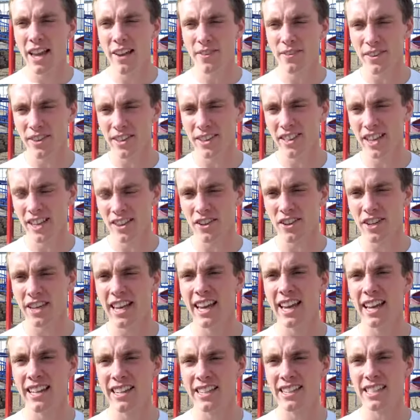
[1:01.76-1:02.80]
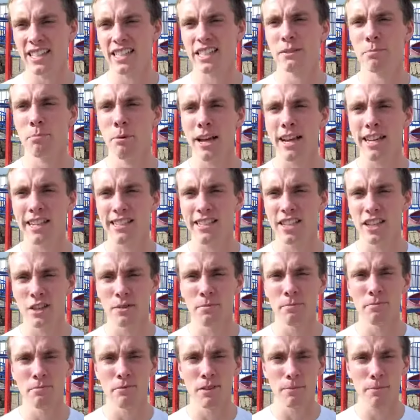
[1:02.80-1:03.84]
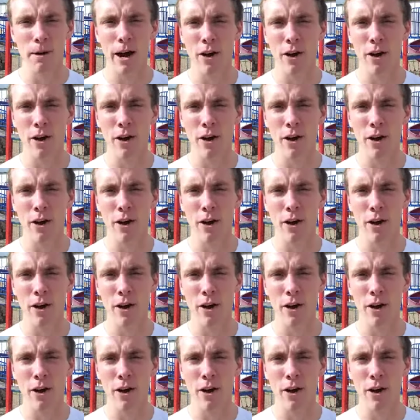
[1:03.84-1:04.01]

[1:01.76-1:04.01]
If another kid is explaining to them the